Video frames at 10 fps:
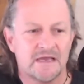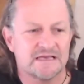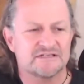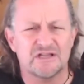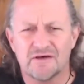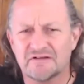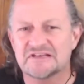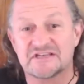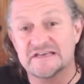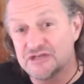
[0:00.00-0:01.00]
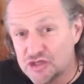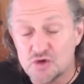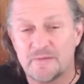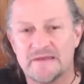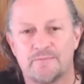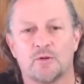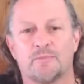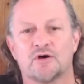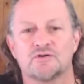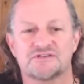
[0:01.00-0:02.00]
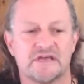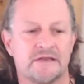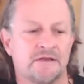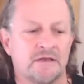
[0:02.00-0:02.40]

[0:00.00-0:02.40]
It's lovely to see new people posting.